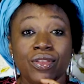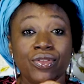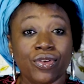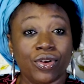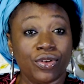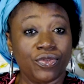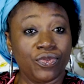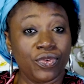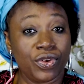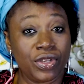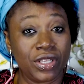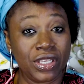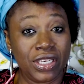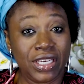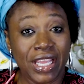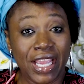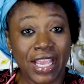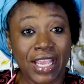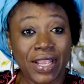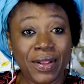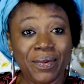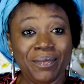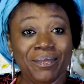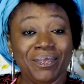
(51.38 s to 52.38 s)
Thought for the
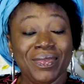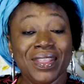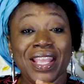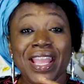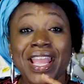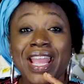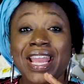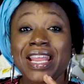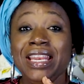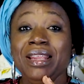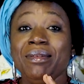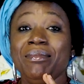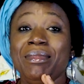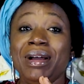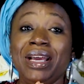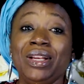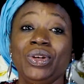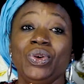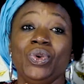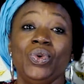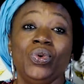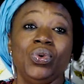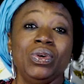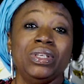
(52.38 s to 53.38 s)
day. Any
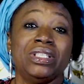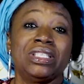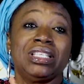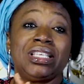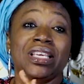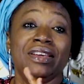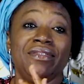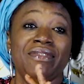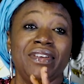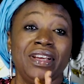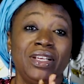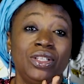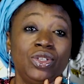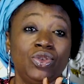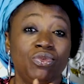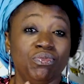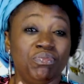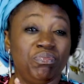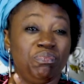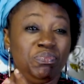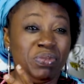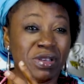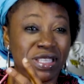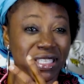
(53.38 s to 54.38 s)
man who is giving to
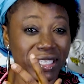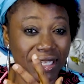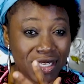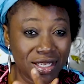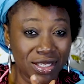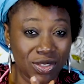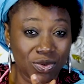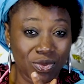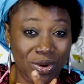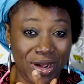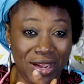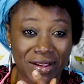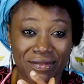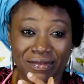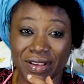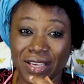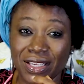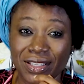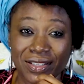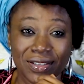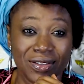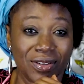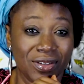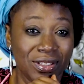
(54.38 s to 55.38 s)
beating his wife
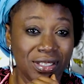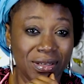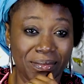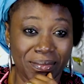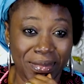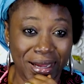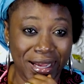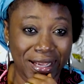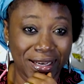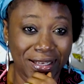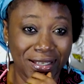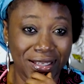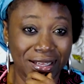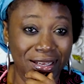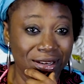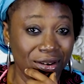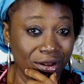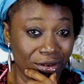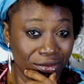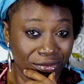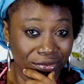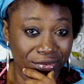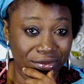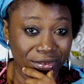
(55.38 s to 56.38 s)
is not a man
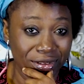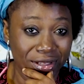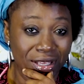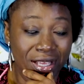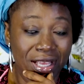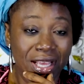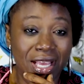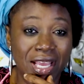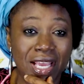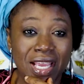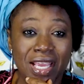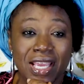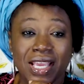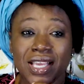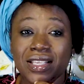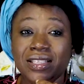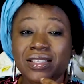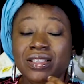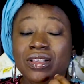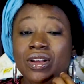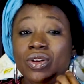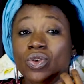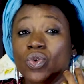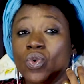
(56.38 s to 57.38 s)
enough. He
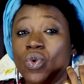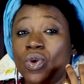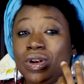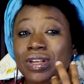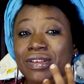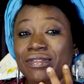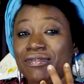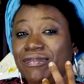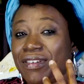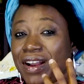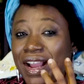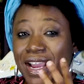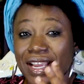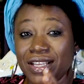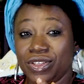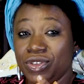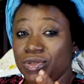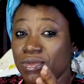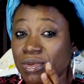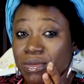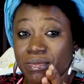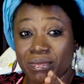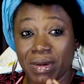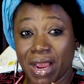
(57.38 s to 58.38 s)
is not qualified
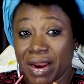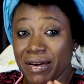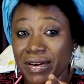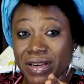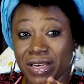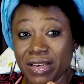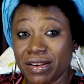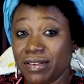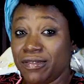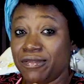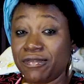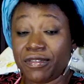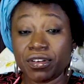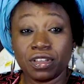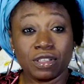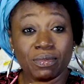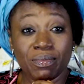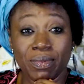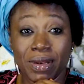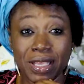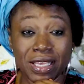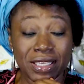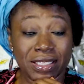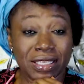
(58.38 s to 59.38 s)
to be married in the
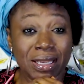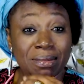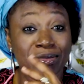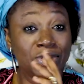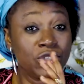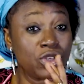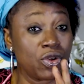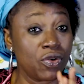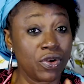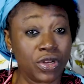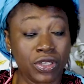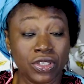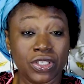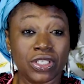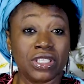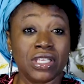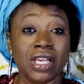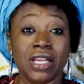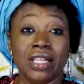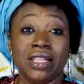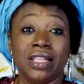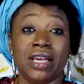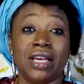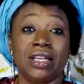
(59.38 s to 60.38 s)
first place. I'm sorry to
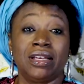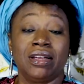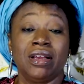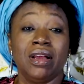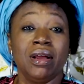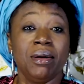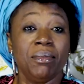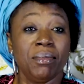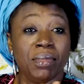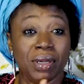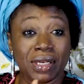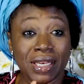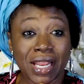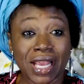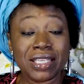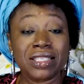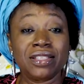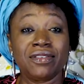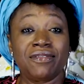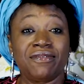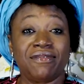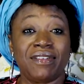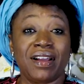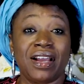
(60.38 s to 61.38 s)
say that, but
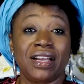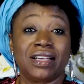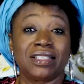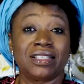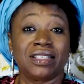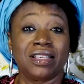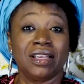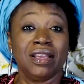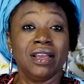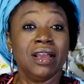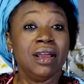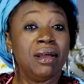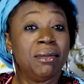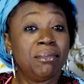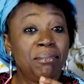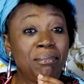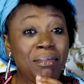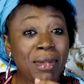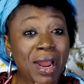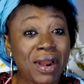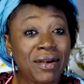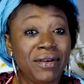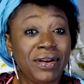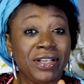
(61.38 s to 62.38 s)
that's the fact.
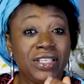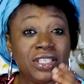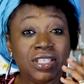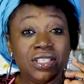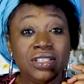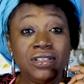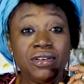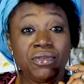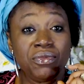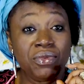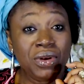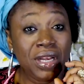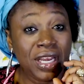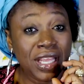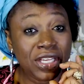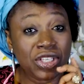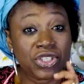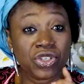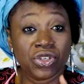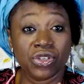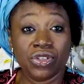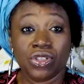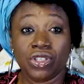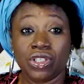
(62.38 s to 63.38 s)
Marriage is a
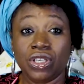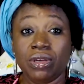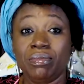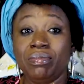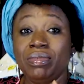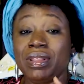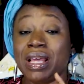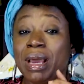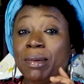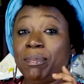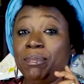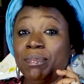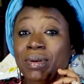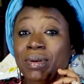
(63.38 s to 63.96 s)
relationship that